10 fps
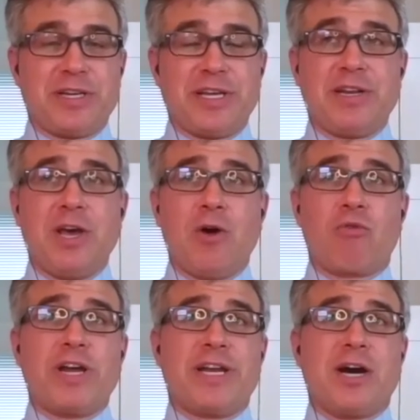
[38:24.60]
And
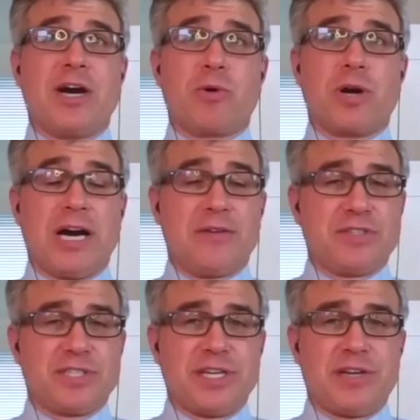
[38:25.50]
right now we're
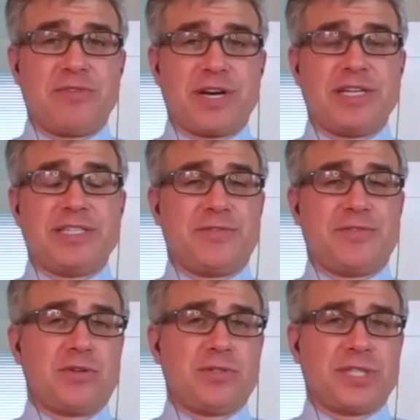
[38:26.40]
obviously in a very
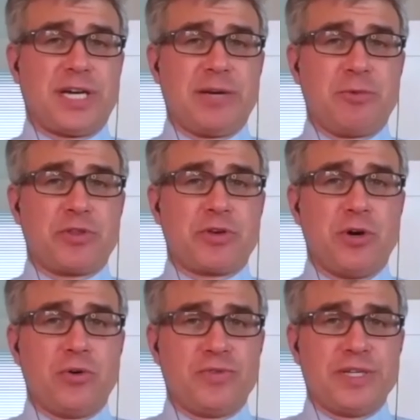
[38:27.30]
difficult time with
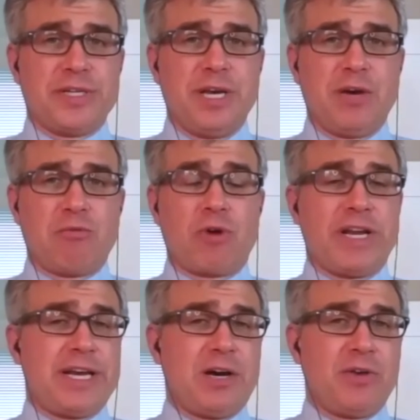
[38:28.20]
COVID. Right
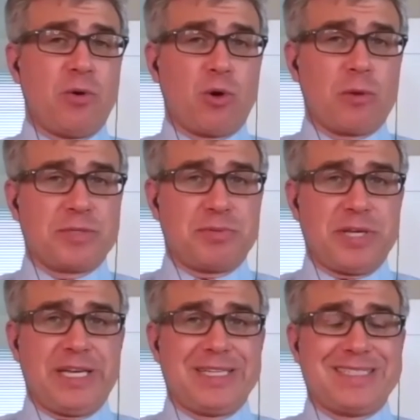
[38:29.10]
now, the Orbis
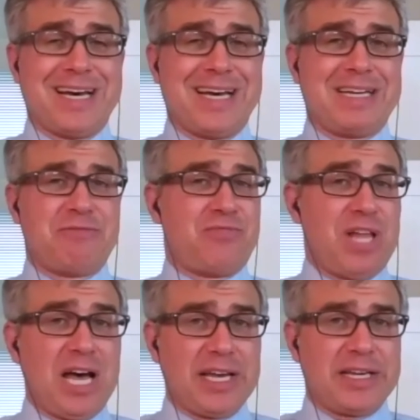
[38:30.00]
plane is not
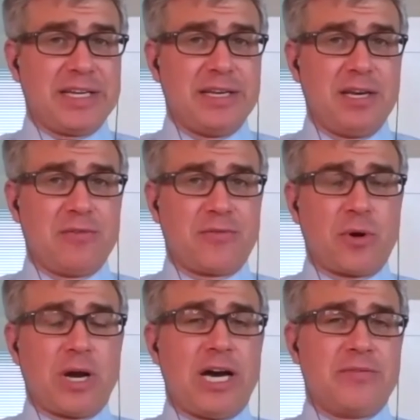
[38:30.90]
flying for
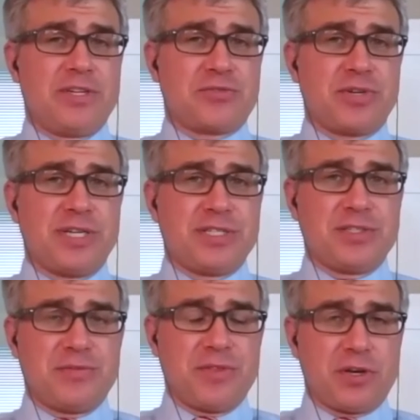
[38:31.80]
obvious reasons
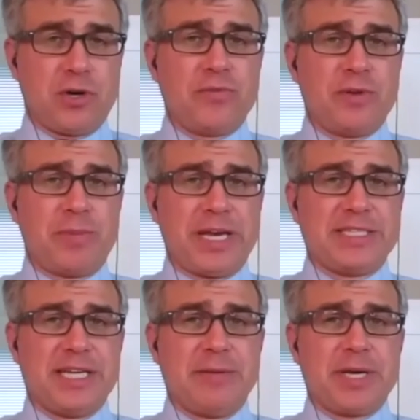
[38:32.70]
of the COVID
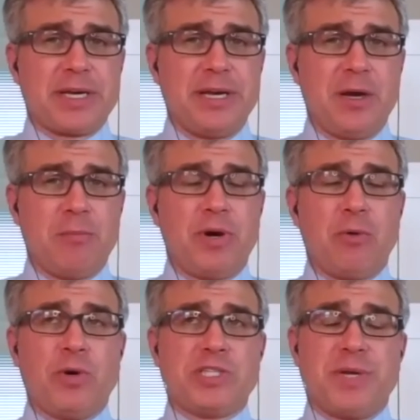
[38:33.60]
pandemic. But
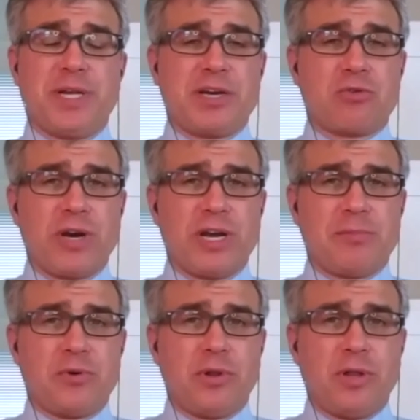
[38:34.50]
what's been
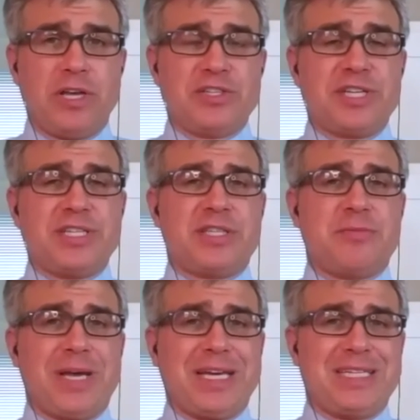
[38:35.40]
incredible since the
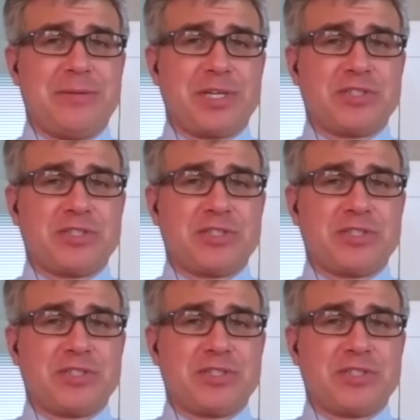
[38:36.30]
pandemic